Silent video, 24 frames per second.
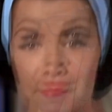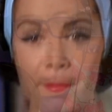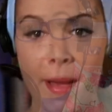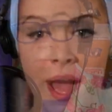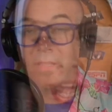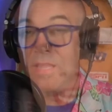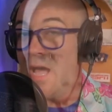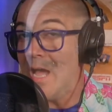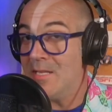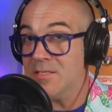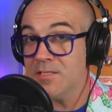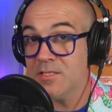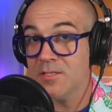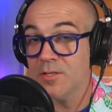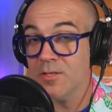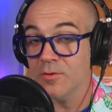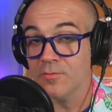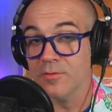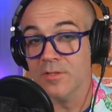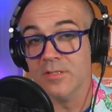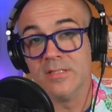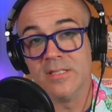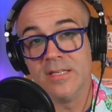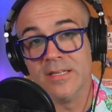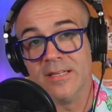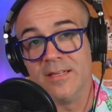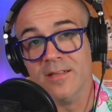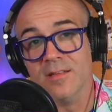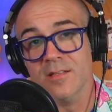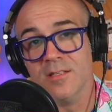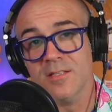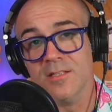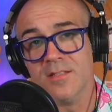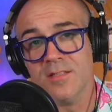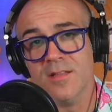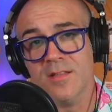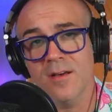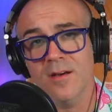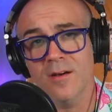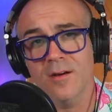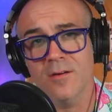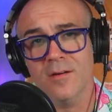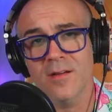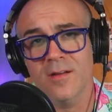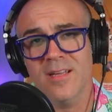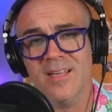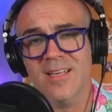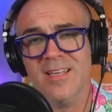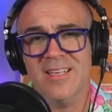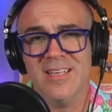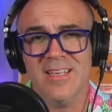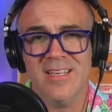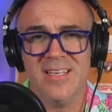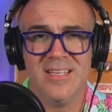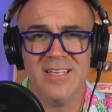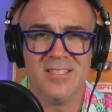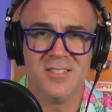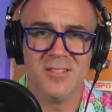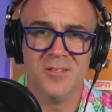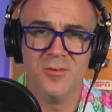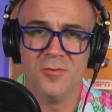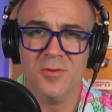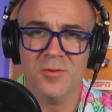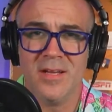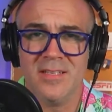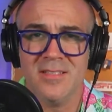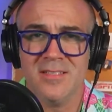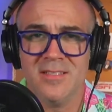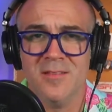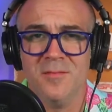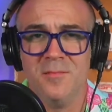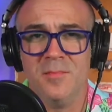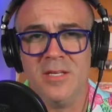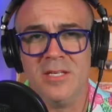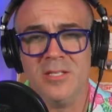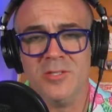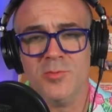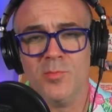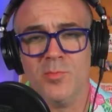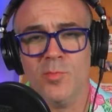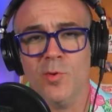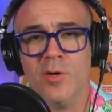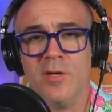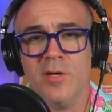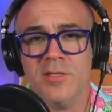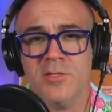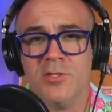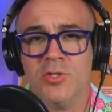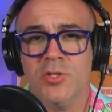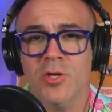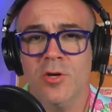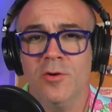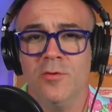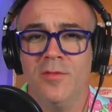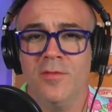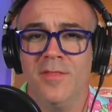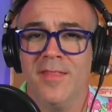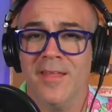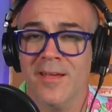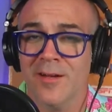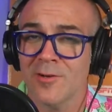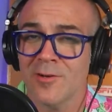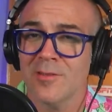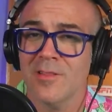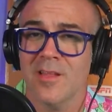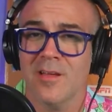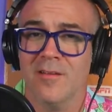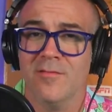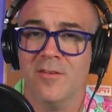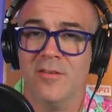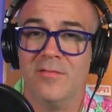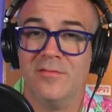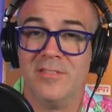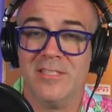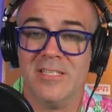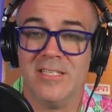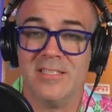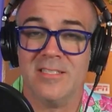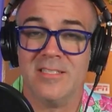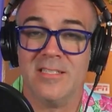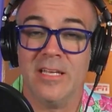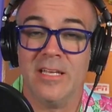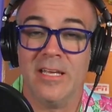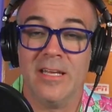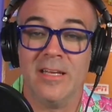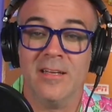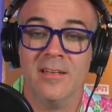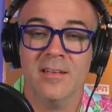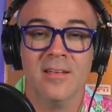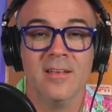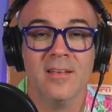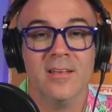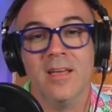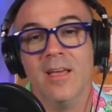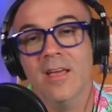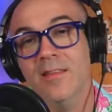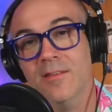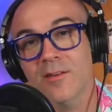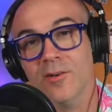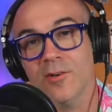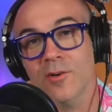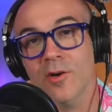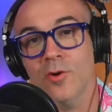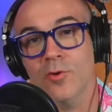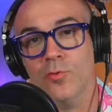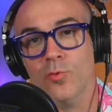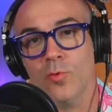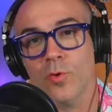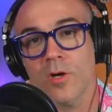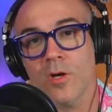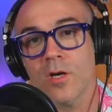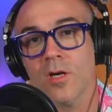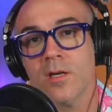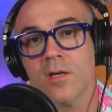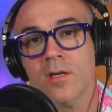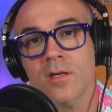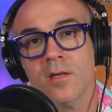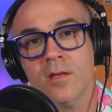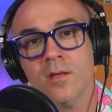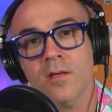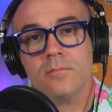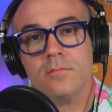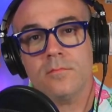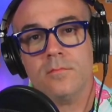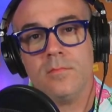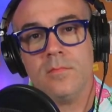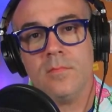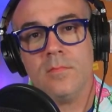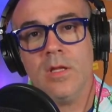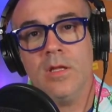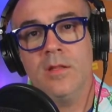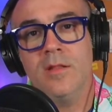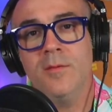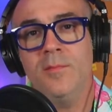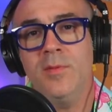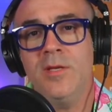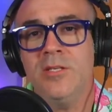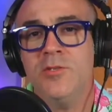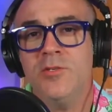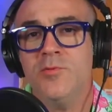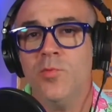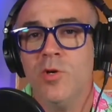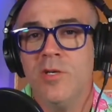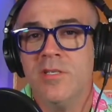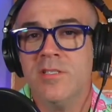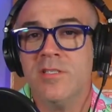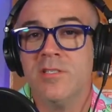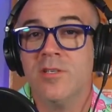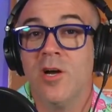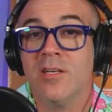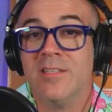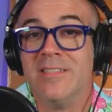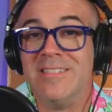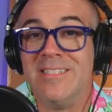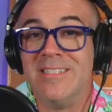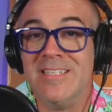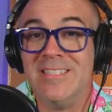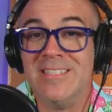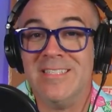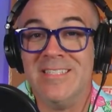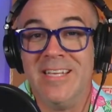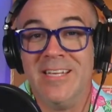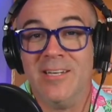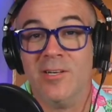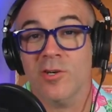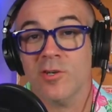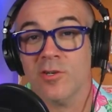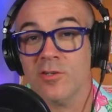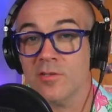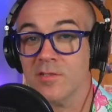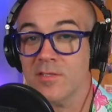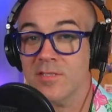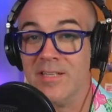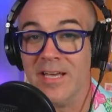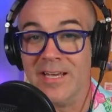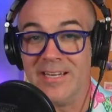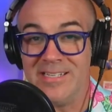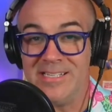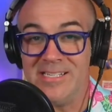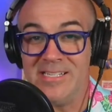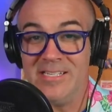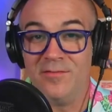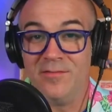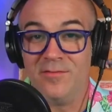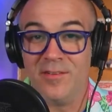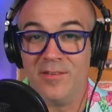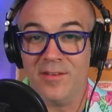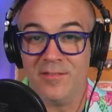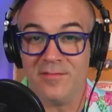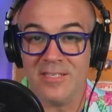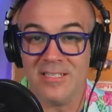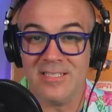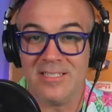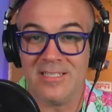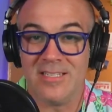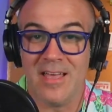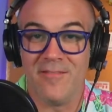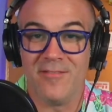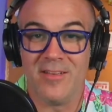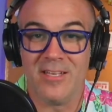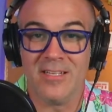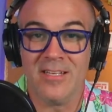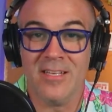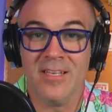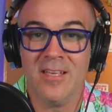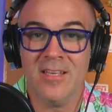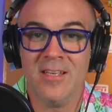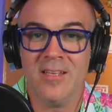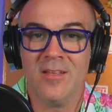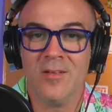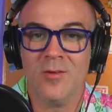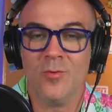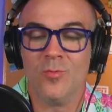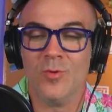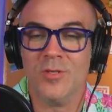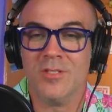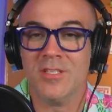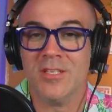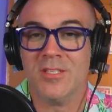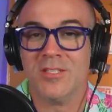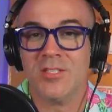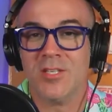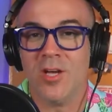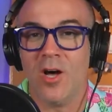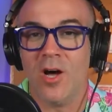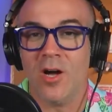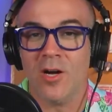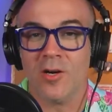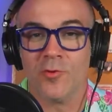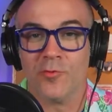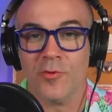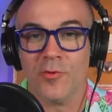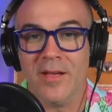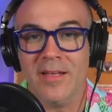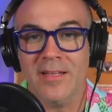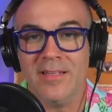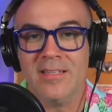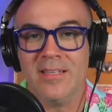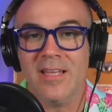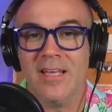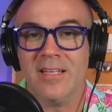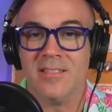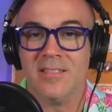Not so ridiculous, though, is the ways the Beach Boys showed their love of Disney in their own work. The Beach Boys' song Disney Girls 1957 was a song written and